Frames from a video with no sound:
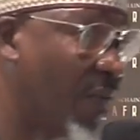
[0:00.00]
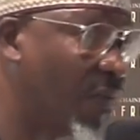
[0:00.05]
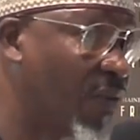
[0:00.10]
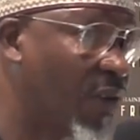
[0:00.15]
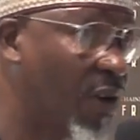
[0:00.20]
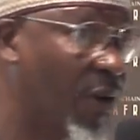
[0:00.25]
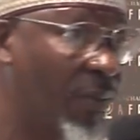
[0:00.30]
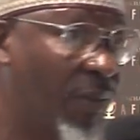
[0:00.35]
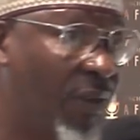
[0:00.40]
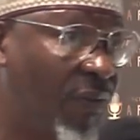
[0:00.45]
realm,
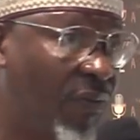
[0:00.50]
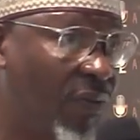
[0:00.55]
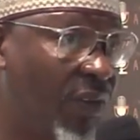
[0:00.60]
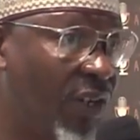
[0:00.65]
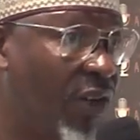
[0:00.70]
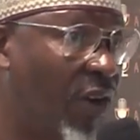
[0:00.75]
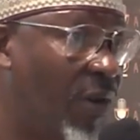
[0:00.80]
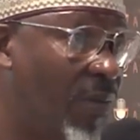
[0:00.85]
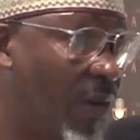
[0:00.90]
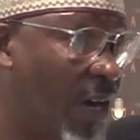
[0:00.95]
from the
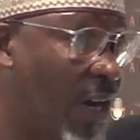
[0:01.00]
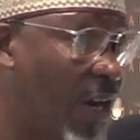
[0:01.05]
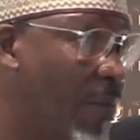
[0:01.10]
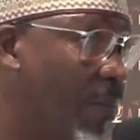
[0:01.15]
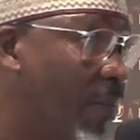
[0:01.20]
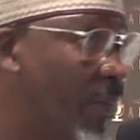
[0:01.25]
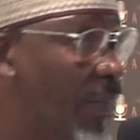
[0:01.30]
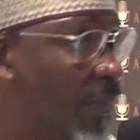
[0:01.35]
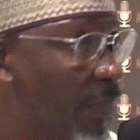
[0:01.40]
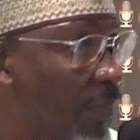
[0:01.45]
freedom
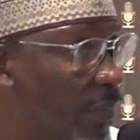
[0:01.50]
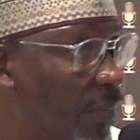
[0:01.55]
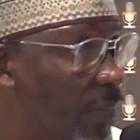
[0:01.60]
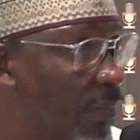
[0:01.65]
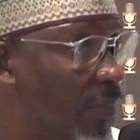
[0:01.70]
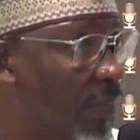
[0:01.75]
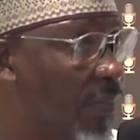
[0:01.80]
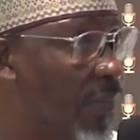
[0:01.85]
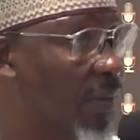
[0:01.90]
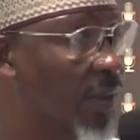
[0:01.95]
realm,
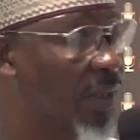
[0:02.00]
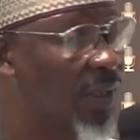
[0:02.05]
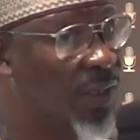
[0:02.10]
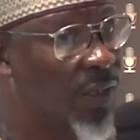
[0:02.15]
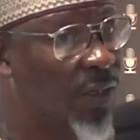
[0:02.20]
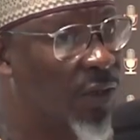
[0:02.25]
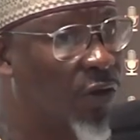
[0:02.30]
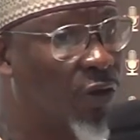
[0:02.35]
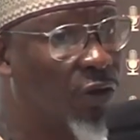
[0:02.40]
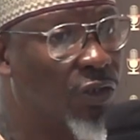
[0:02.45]

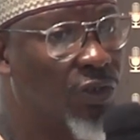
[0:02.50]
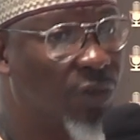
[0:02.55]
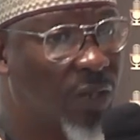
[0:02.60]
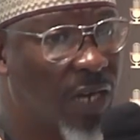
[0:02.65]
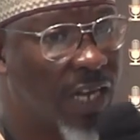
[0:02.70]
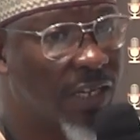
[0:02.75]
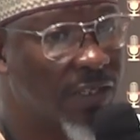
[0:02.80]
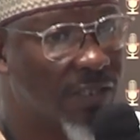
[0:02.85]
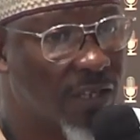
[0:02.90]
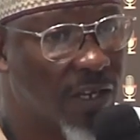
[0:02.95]

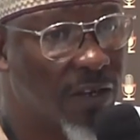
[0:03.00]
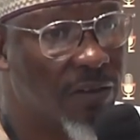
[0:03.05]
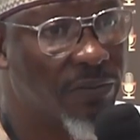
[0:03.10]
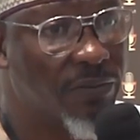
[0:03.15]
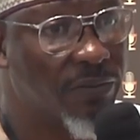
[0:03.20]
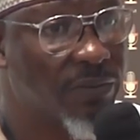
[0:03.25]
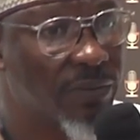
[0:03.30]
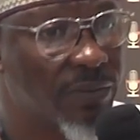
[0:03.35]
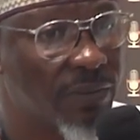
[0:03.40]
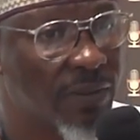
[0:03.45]
caution
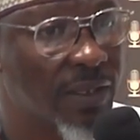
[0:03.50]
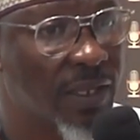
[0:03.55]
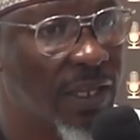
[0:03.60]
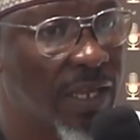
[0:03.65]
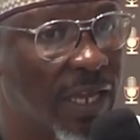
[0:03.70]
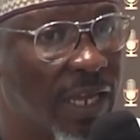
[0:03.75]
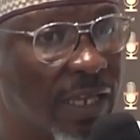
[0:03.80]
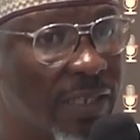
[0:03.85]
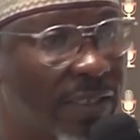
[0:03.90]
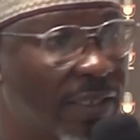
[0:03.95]
ourselves
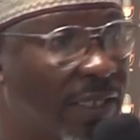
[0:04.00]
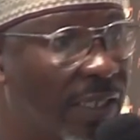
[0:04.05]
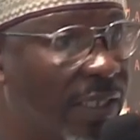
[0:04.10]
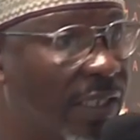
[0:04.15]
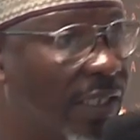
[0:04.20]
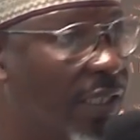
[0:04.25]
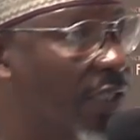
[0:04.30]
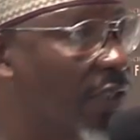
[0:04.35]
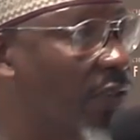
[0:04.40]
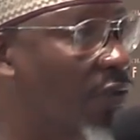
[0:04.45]
and
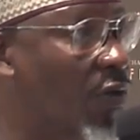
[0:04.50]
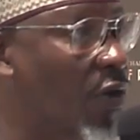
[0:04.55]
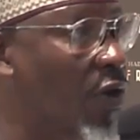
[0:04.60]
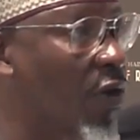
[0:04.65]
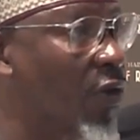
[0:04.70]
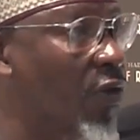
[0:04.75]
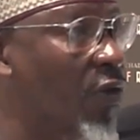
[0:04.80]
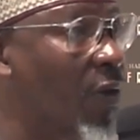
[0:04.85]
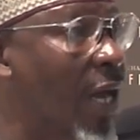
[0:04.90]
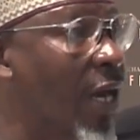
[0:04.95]
say this is
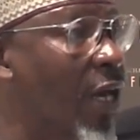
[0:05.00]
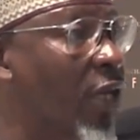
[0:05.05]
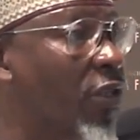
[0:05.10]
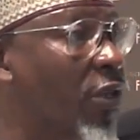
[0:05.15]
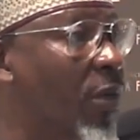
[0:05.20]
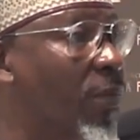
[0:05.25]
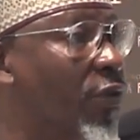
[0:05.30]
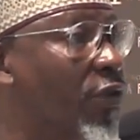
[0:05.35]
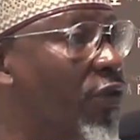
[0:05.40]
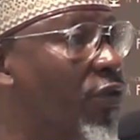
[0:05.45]
wrong. You are
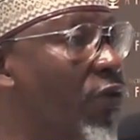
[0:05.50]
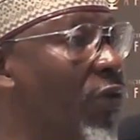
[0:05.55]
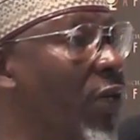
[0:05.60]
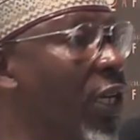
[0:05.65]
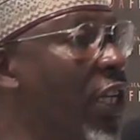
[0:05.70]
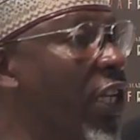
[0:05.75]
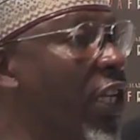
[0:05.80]
not supposed to